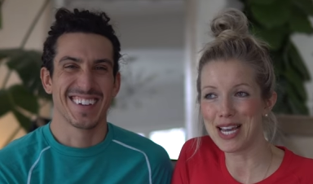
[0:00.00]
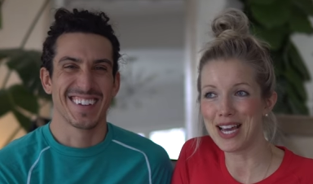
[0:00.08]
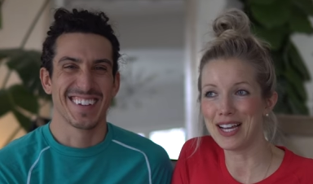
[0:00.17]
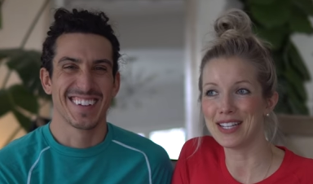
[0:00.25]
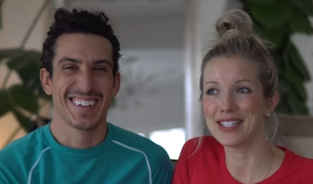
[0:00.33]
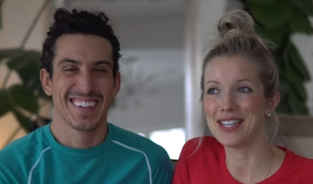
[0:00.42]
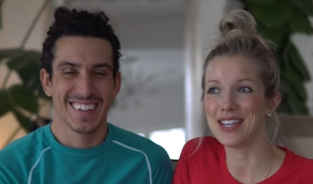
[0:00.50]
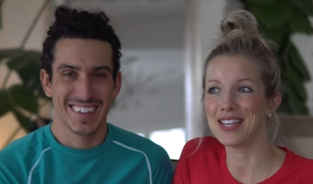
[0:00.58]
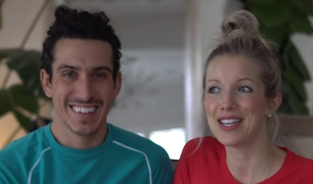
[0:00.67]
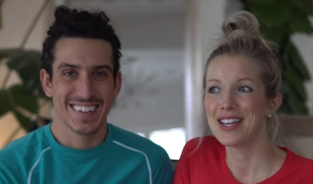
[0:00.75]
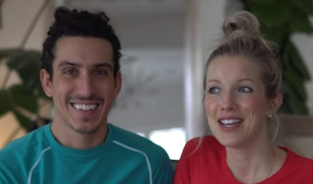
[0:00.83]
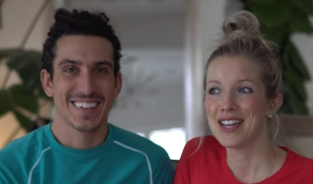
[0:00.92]
Speaker 1: taxing.
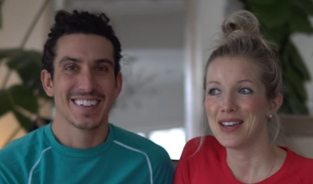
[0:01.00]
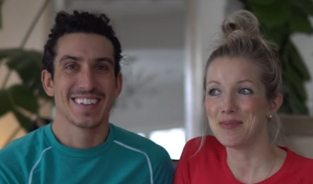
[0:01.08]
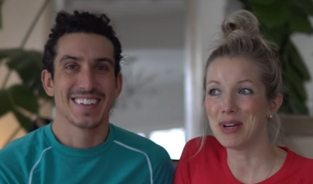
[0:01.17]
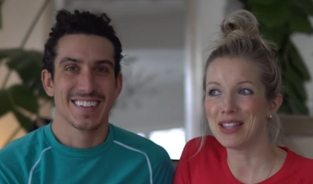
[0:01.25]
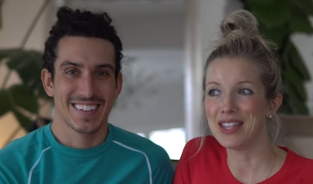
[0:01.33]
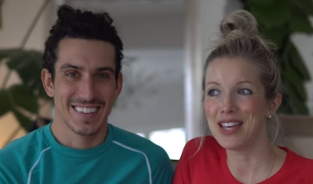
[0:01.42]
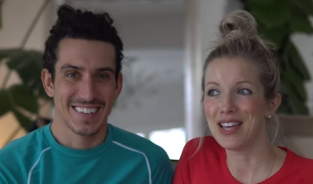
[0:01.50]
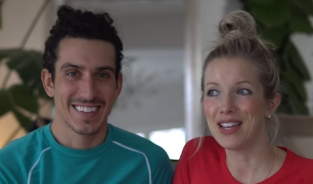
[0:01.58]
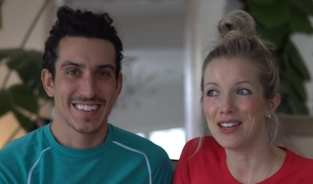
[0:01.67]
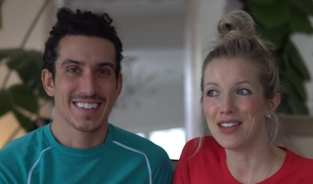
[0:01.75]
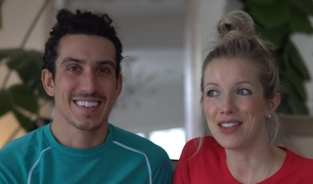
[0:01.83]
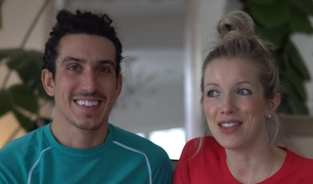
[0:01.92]
But
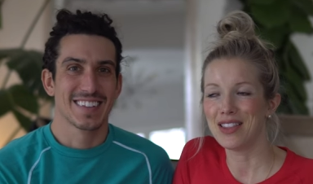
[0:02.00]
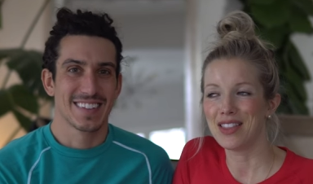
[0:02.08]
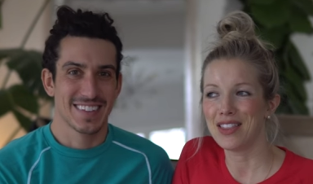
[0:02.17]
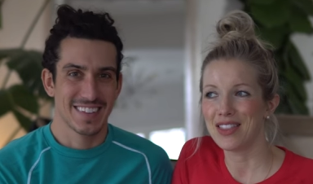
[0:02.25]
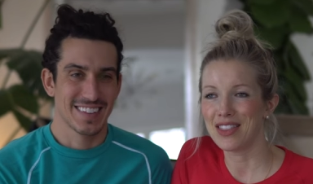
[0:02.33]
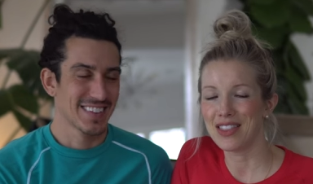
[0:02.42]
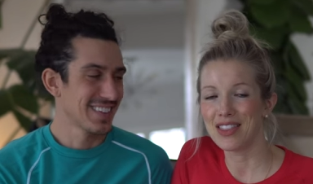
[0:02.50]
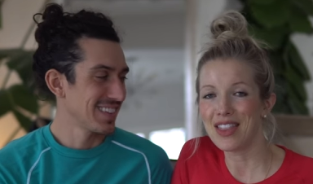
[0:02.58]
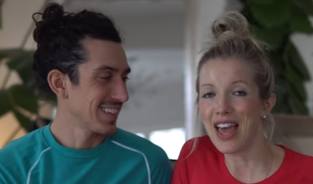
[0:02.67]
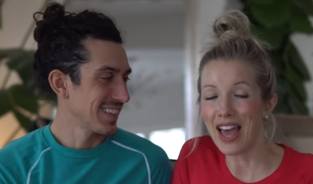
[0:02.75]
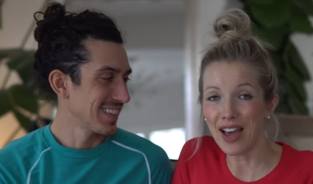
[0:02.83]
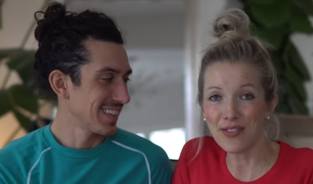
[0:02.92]
then
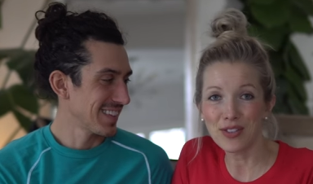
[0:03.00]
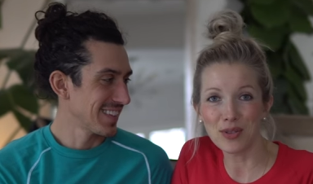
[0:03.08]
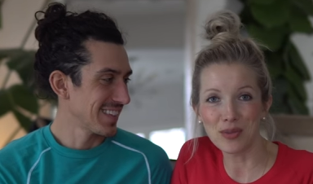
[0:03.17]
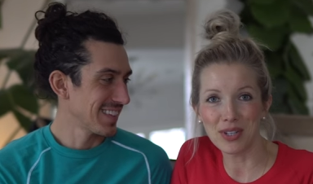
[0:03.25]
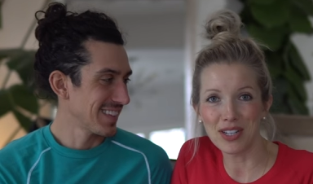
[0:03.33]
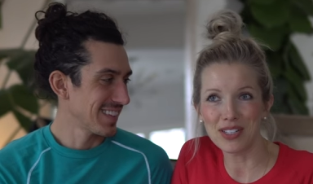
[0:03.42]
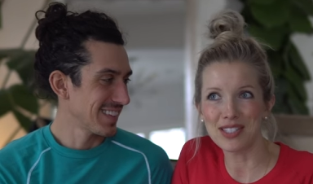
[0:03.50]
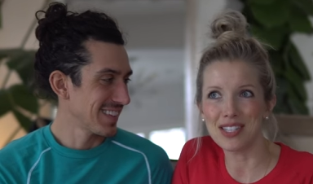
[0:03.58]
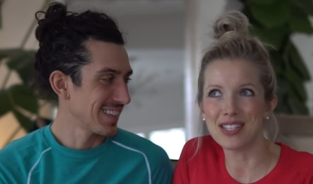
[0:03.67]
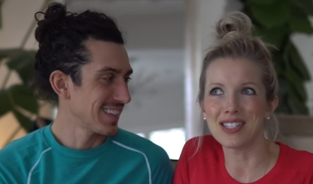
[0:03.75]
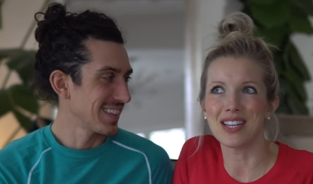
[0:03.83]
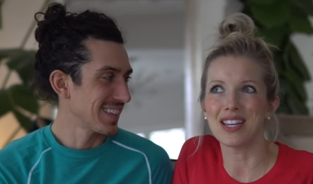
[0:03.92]
afterwards
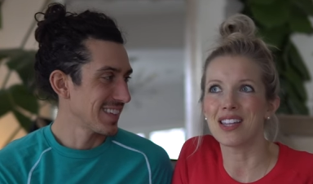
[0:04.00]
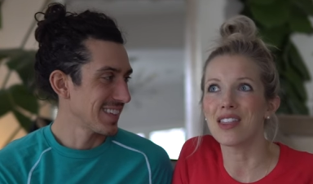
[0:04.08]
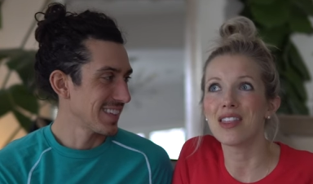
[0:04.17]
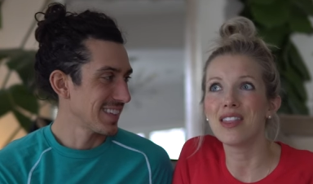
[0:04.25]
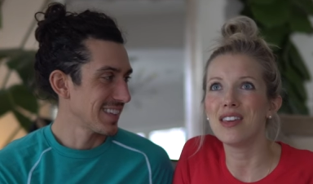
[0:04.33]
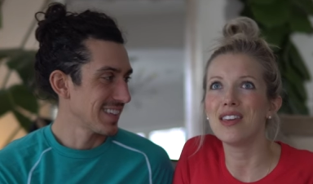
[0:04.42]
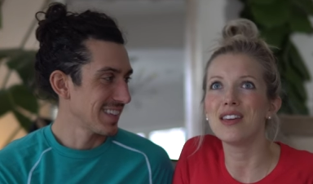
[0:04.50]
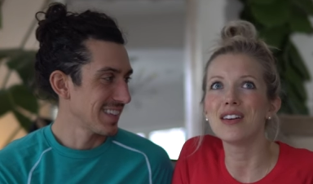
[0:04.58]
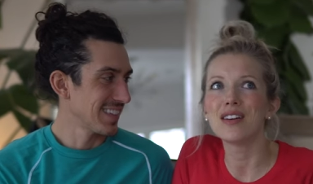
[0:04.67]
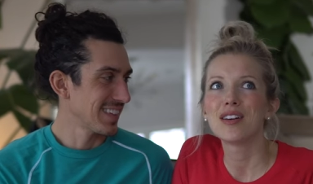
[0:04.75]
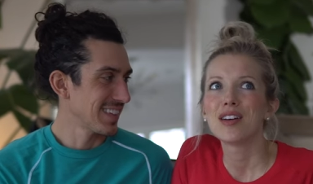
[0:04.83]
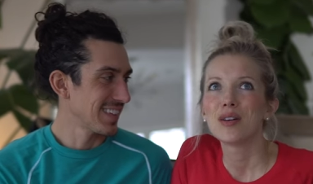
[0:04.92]
is like the
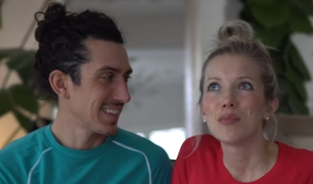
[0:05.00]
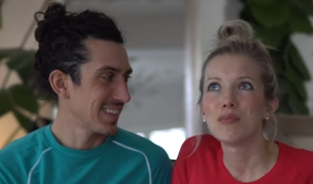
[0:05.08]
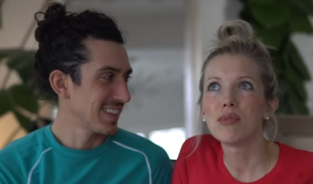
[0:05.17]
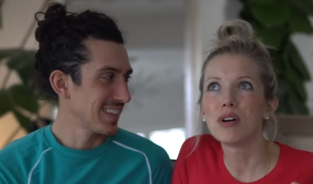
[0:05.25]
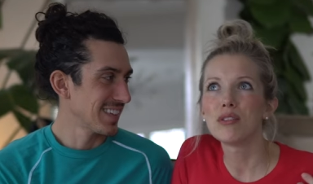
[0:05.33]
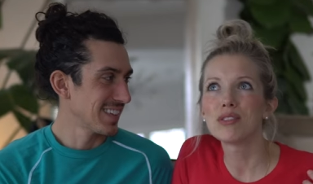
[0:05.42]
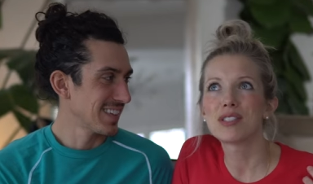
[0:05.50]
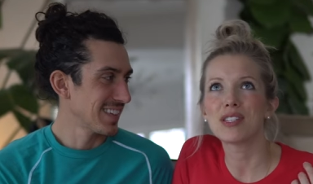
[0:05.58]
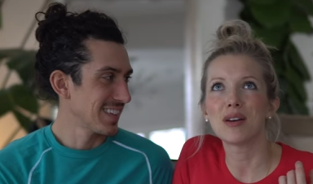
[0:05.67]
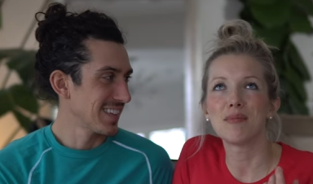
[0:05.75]
most